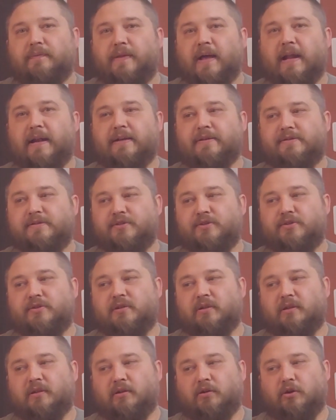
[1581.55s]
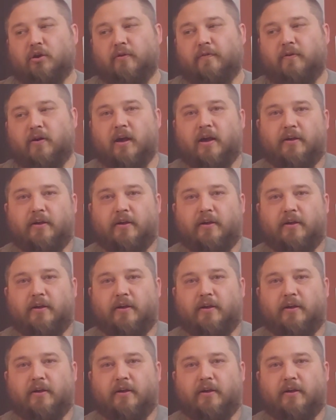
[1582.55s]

That is just a little over